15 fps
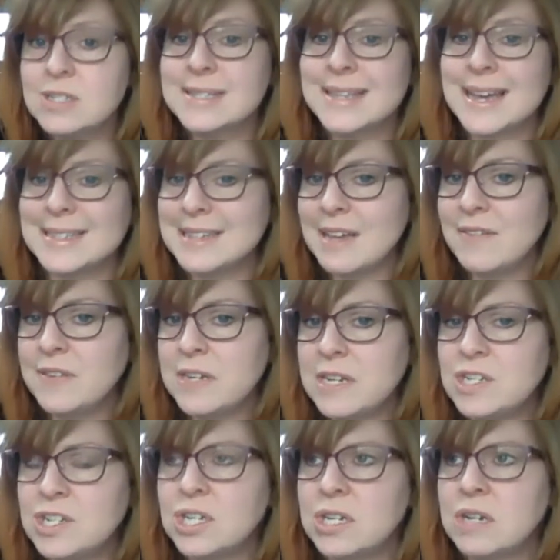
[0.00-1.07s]
that
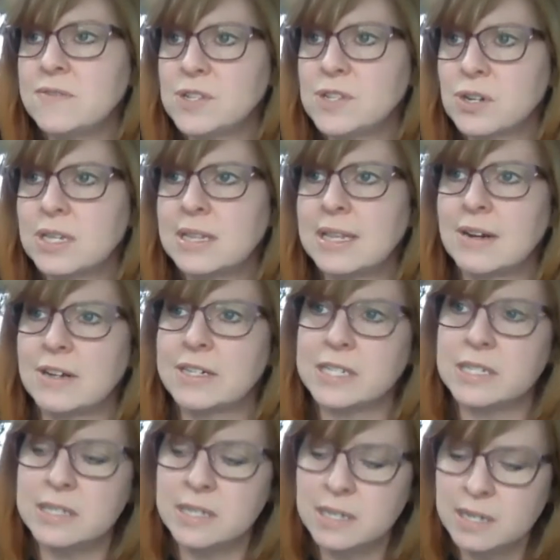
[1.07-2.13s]
definition of
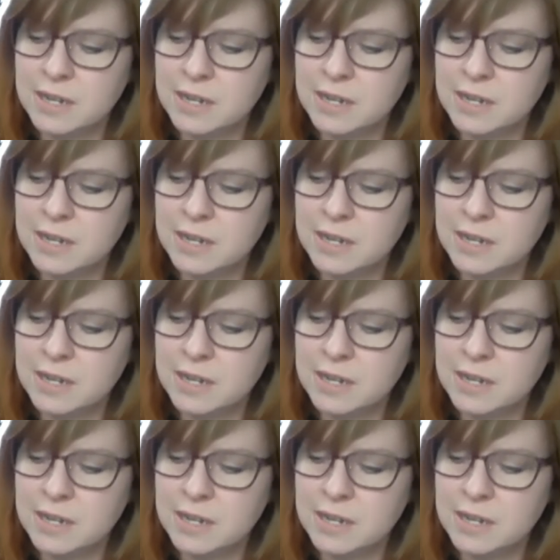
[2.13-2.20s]
circularity